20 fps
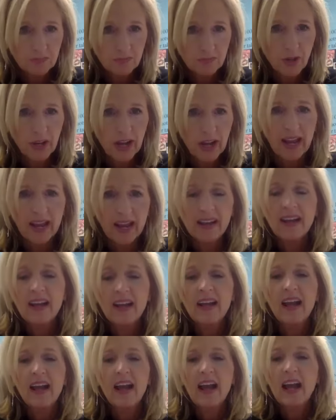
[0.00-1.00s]
Okay,
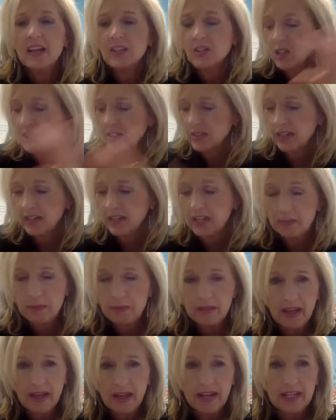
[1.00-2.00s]
and she's going to give
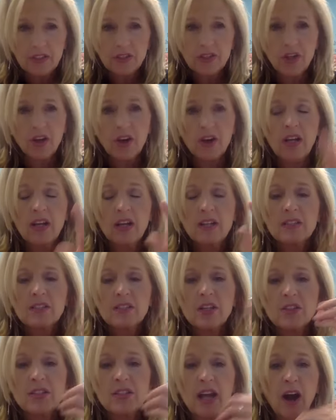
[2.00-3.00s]
me that answer.
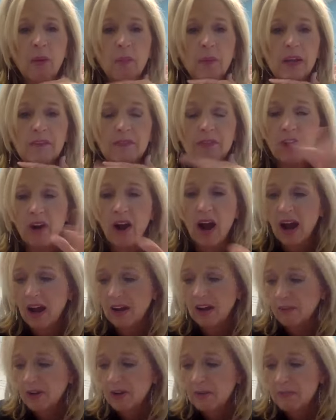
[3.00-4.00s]
So tell me if you're
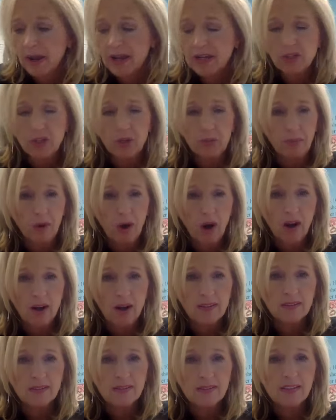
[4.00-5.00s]
ivory, beige, or
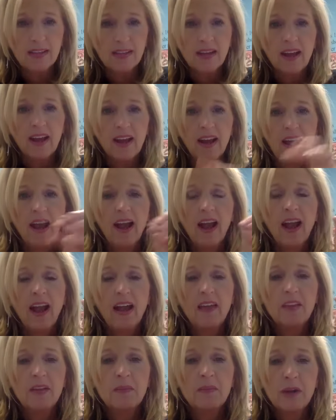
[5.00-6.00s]
bronze.
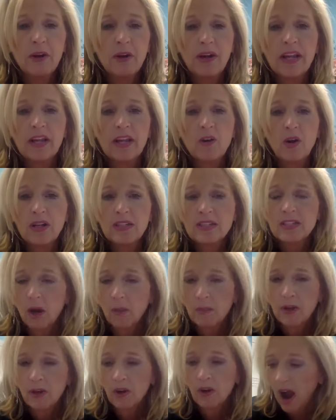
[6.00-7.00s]
And then Marianne, go ahead and
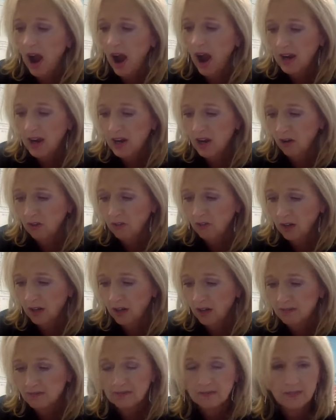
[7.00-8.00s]
tell me your eye
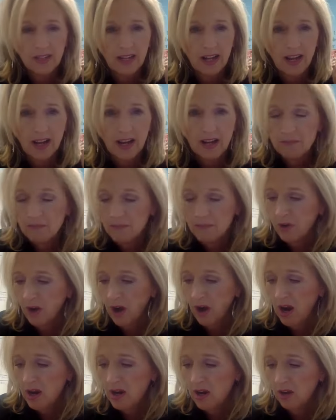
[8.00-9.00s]
color. Okay, your
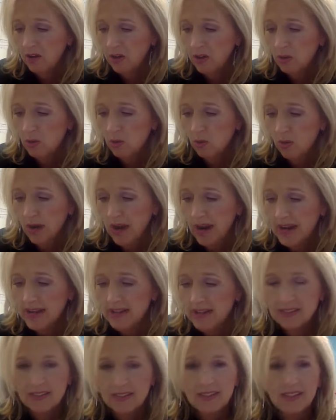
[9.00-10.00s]
eye color.
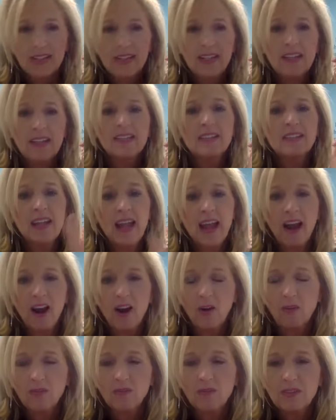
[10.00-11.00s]
Great.
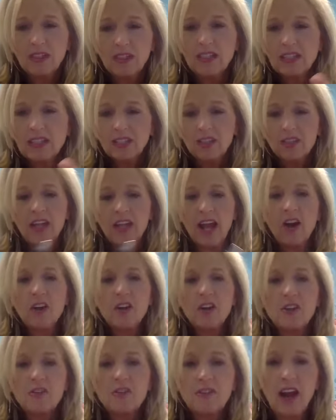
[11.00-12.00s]
Now
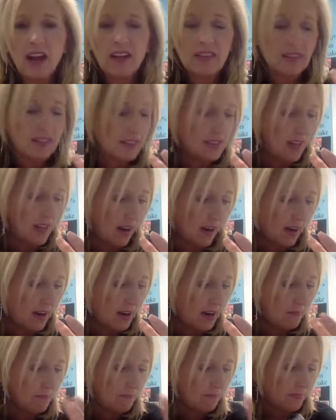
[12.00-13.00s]
you've got the
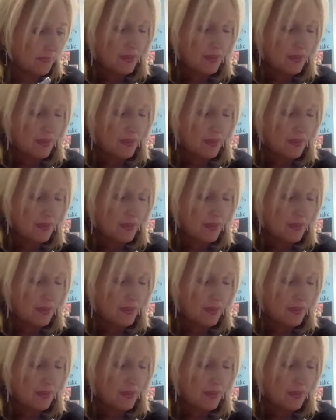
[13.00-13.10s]
time.